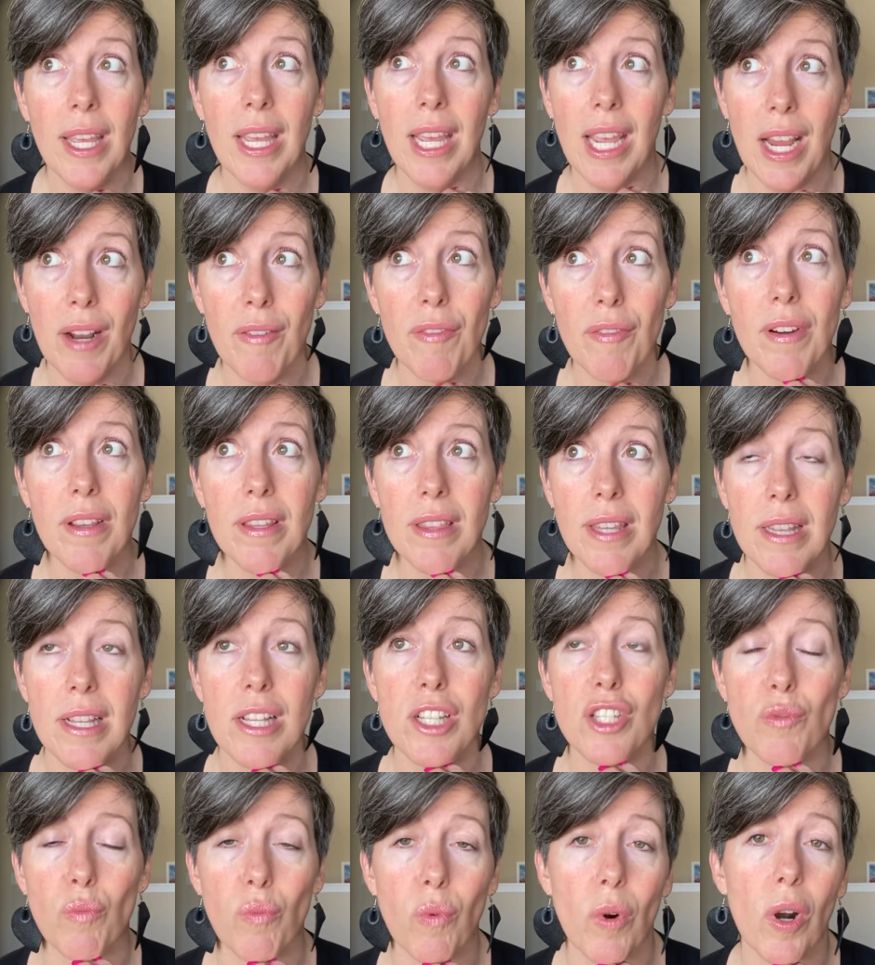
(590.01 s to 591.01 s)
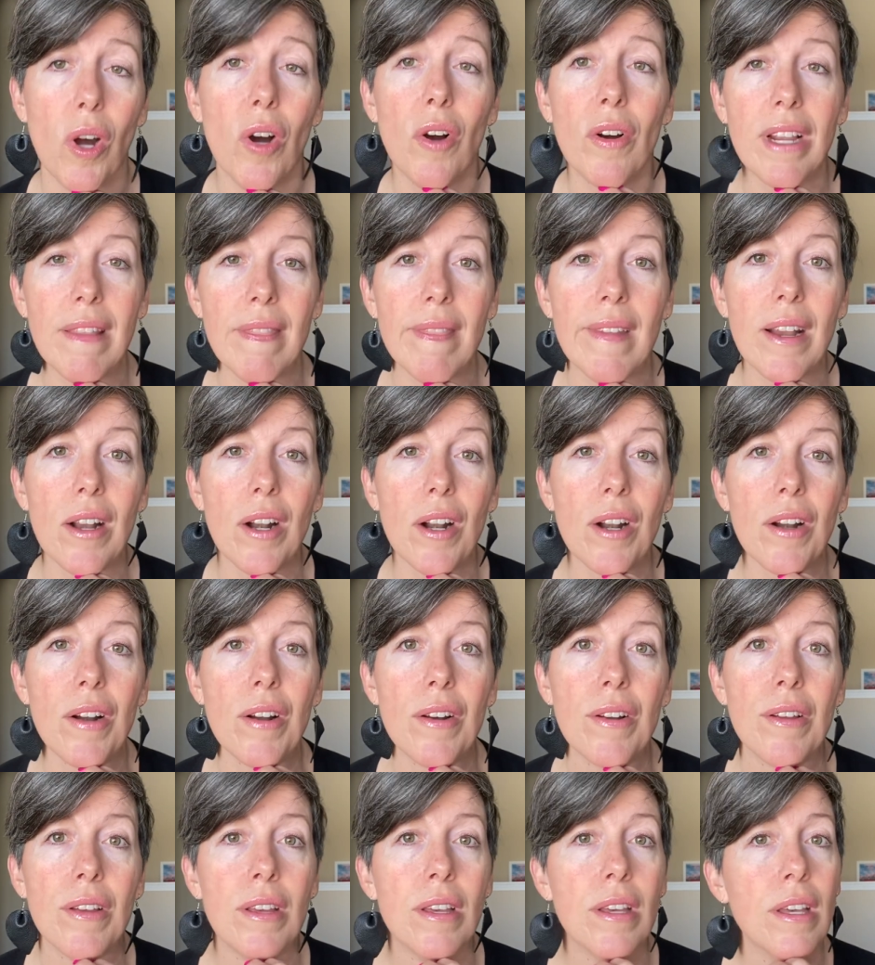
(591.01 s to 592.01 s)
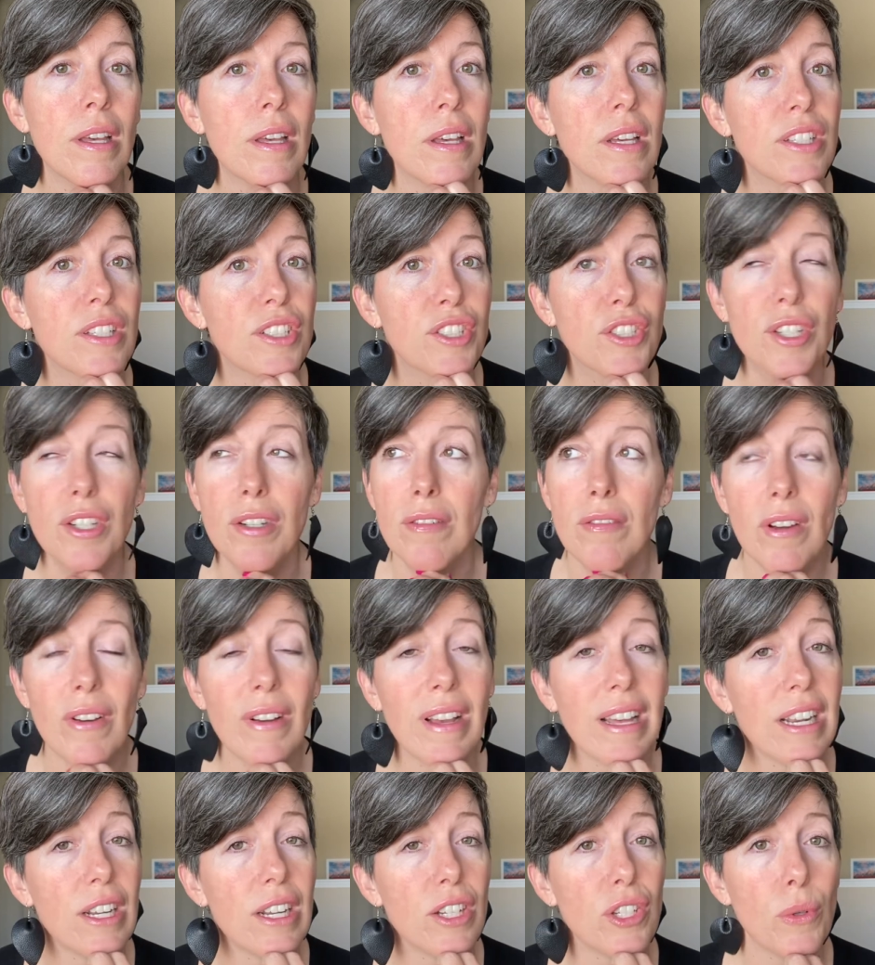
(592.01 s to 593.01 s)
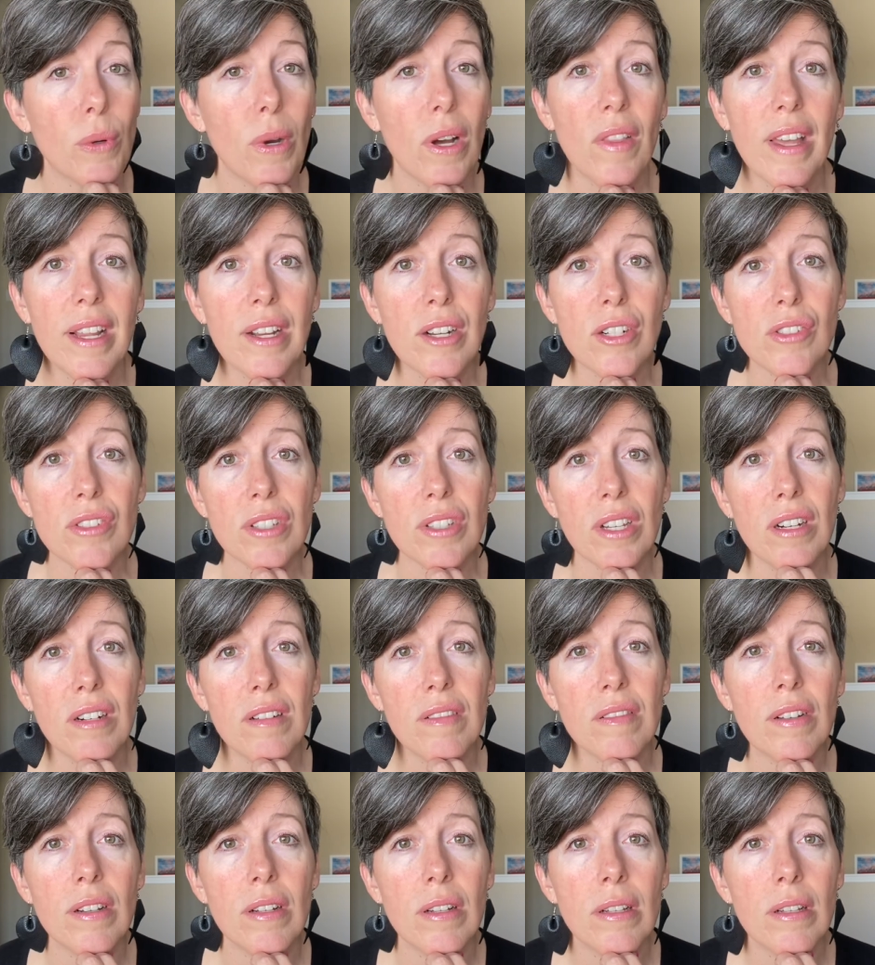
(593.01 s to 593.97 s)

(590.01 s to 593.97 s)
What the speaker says: everything that's wrong in there? Do you know how to do all that yourself?